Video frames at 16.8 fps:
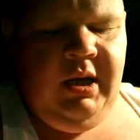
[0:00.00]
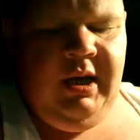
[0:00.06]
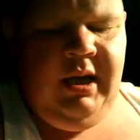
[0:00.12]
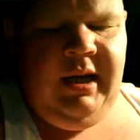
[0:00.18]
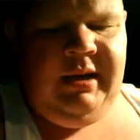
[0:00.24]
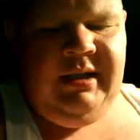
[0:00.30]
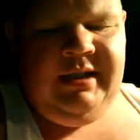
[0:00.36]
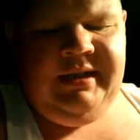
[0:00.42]

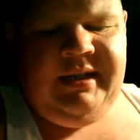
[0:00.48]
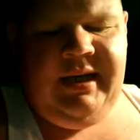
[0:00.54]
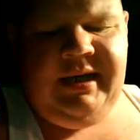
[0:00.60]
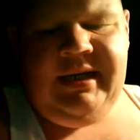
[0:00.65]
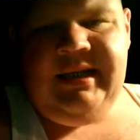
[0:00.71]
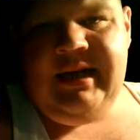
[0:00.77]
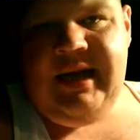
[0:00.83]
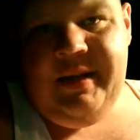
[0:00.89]
and the
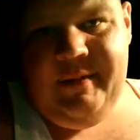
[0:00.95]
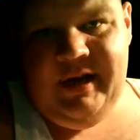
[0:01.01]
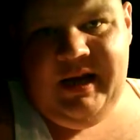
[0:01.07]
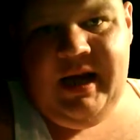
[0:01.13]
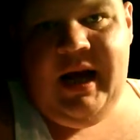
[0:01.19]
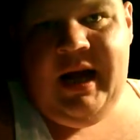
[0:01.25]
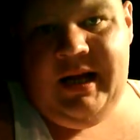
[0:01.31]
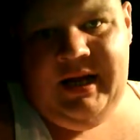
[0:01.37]
second time I
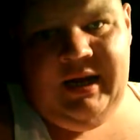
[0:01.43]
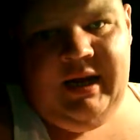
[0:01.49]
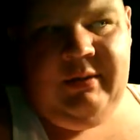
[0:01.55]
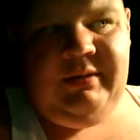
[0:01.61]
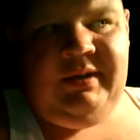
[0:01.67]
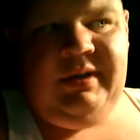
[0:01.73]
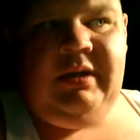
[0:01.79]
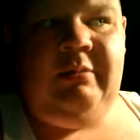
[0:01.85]
got it, I
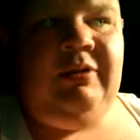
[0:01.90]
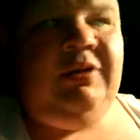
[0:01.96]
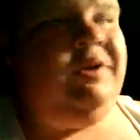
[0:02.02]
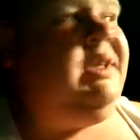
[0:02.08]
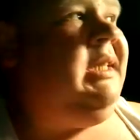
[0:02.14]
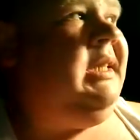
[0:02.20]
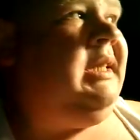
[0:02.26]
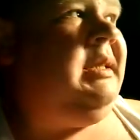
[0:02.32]
was
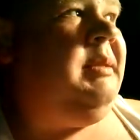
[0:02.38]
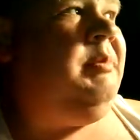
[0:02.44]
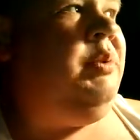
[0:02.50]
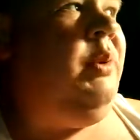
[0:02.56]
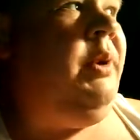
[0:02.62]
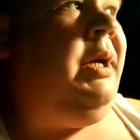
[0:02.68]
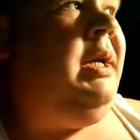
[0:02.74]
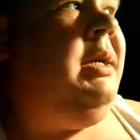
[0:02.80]
almost
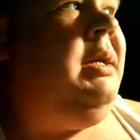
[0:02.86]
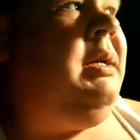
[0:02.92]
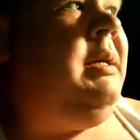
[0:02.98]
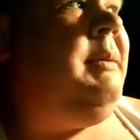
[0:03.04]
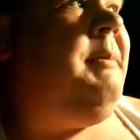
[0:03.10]
disappointed